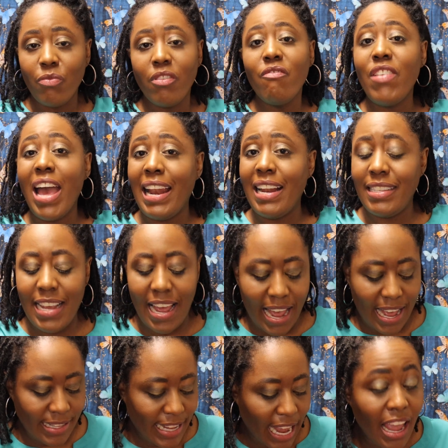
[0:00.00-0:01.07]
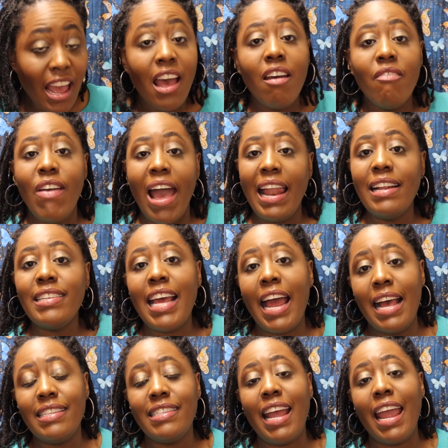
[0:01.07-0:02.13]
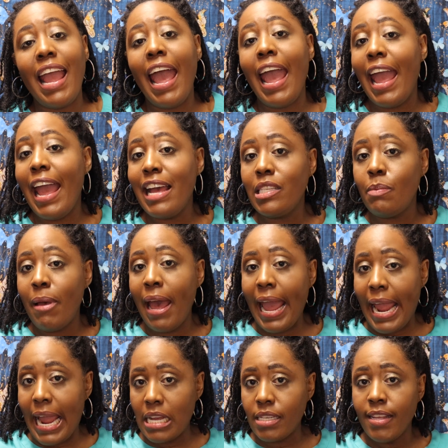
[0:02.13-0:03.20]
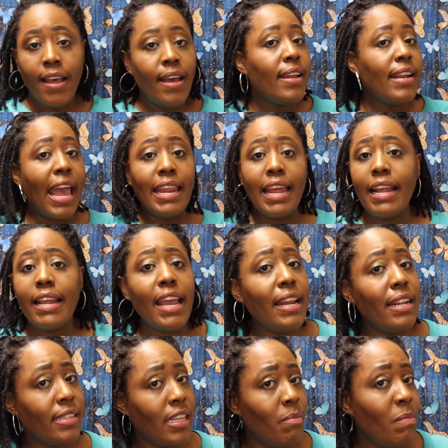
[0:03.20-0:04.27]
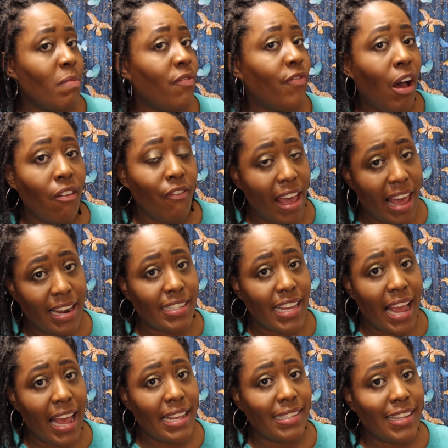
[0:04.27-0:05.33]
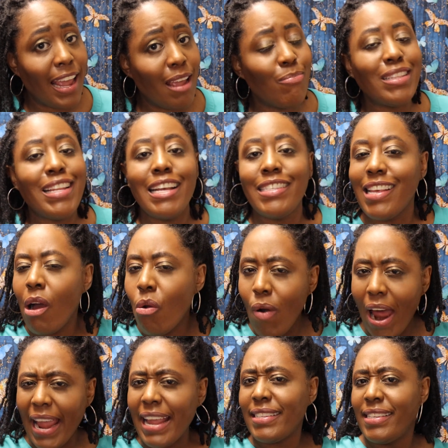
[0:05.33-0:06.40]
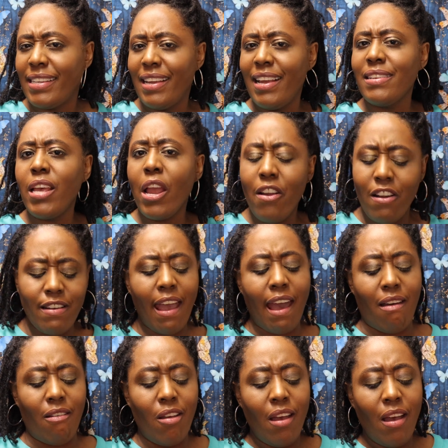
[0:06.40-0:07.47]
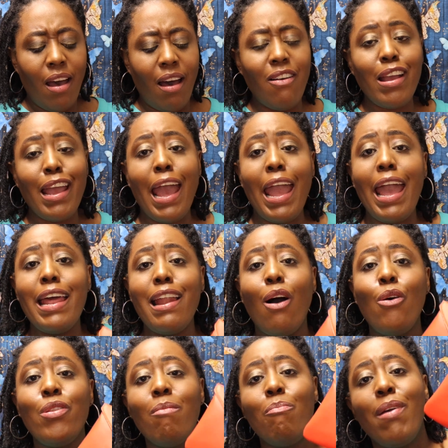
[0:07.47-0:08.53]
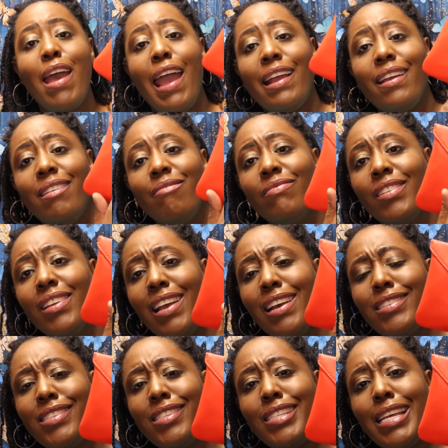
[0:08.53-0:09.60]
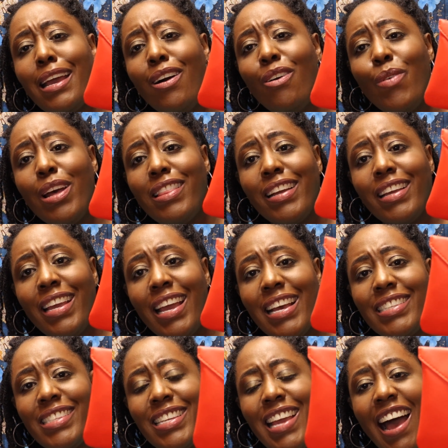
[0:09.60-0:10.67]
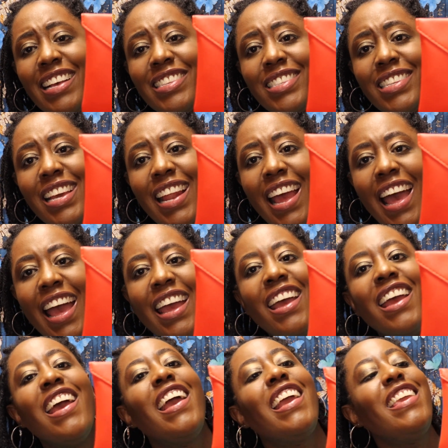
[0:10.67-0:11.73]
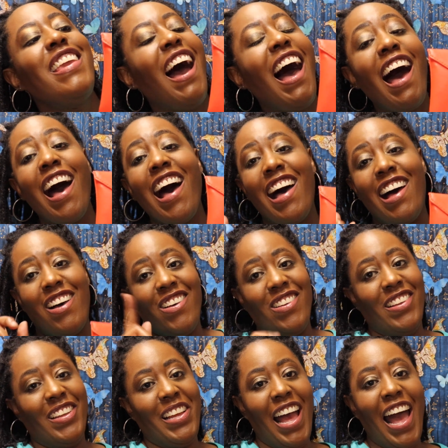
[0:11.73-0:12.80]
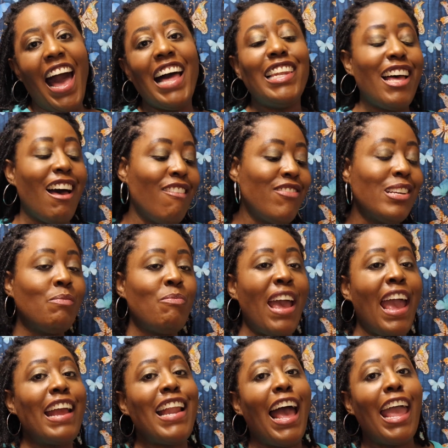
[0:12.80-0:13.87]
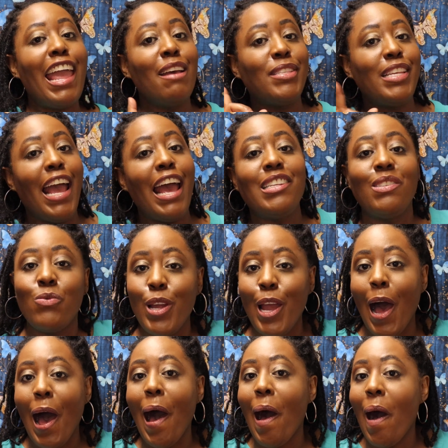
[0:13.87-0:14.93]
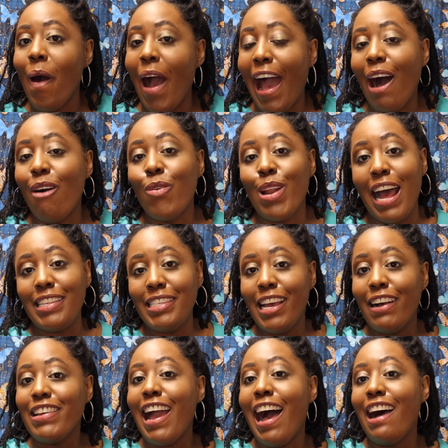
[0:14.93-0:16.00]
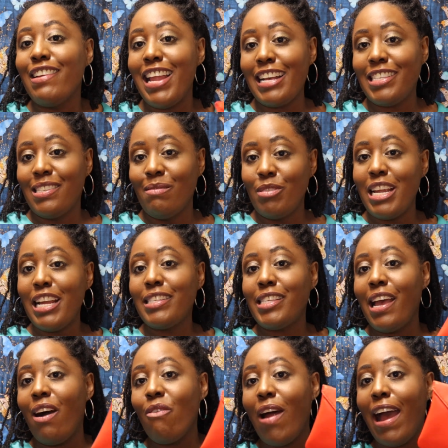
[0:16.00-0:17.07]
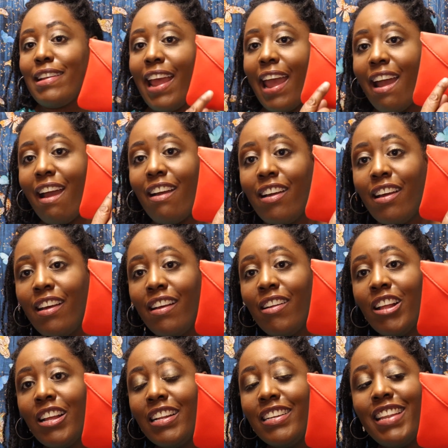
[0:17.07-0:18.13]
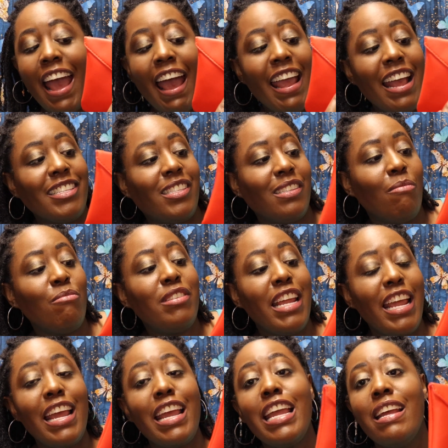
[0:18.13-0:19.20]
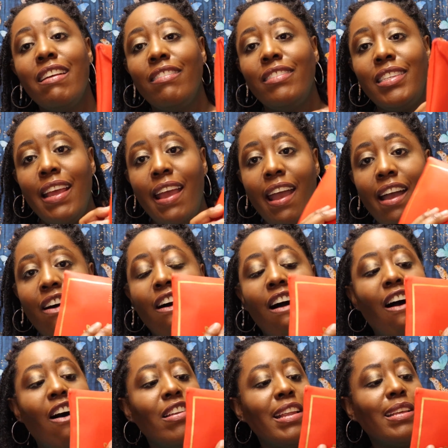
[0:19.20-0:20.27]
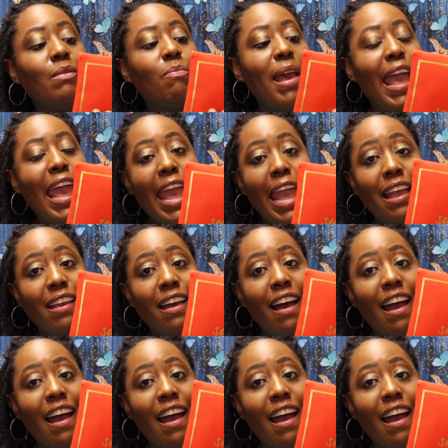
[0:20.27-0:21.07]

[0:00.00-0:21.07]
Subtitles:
Valentine's Day. Valentine's Day has passed. They didn't get it to me before Valentine's Day, but that's all right. It's here now. Okay, and on the back, it's sealed with a kiss. Y'all see that? Y'all, I love this bag. Now, IPSY has went all out. When I tell y'all that's some detail right there, that is some detail on this bag.